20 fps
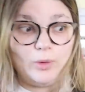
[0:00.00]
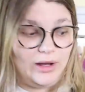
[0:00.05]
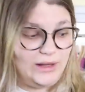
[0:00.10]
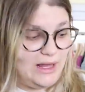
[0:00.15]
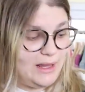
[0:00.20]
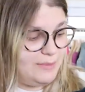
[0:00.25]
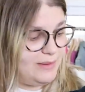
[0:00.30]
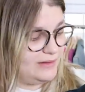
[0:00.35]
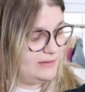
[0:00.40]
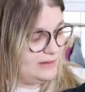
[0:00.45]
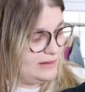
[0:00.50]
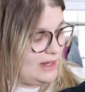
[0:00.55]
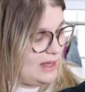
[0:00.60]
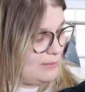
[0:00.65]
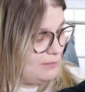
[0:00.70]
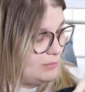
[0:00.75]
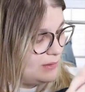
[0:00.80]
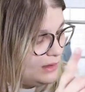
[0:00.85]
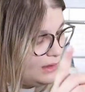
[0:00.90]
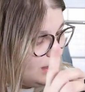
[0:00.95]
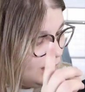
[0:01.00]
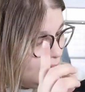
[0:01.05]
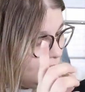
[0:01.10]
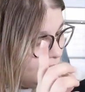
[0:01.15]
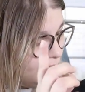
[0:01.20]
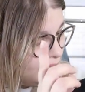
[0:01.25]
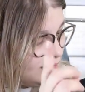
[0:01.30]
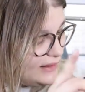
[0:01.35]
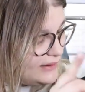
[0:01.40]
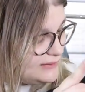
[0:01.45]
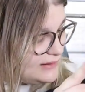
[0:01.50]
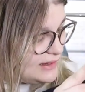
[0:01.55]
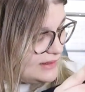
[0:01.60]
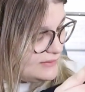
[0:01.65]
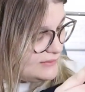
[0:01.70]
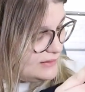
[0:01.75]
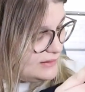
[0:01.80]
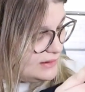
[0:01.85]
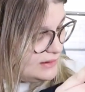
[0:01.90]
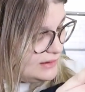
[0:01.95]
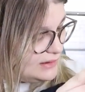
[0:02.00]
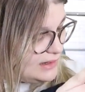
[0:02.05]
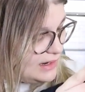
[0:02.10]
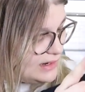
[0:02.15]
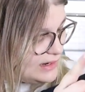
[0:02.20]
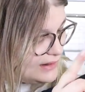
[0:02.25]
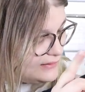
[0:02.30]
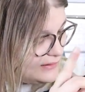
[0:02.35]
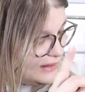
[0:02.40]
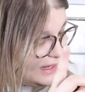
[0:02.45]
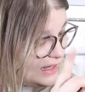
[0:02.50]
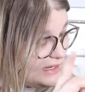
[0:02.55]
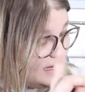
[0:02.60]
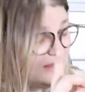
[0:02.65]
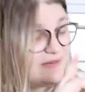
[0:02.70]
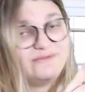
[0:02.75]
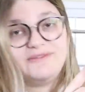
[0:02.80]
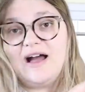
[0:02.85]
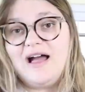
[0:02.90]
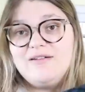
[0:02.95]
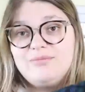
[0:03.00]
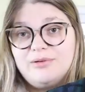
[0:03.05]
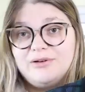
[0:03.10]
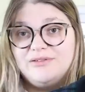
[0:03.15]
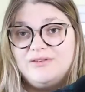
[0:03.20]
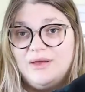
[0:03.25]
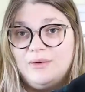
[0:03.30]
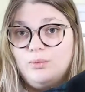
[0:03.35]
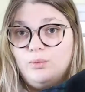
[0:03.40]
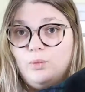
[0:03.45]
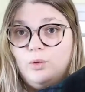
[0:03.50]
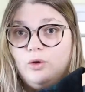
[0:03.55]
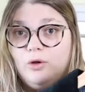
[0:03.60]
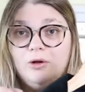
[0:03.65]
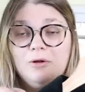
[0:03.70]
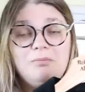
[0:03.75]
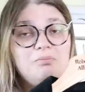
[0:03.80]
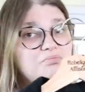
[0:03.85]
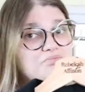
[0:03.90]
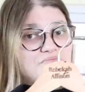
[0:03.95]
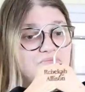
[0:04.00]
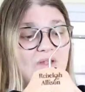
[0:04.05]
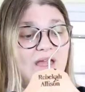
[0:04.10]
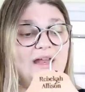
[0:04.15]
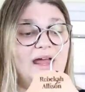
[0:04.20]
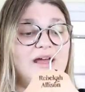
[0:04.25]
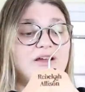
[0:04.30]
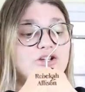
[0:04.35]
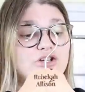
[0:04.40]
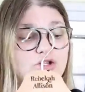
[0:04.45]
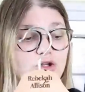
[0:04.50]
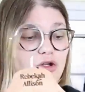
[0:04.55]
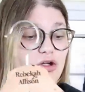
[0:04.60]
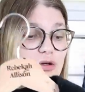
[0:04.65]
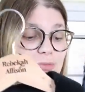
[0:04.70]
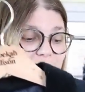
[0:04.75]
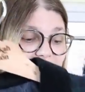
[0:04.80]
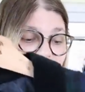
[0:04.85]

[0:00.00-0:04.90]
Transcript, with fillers: why I picked it up. Size 18 and it's 85% wool. It has shoulder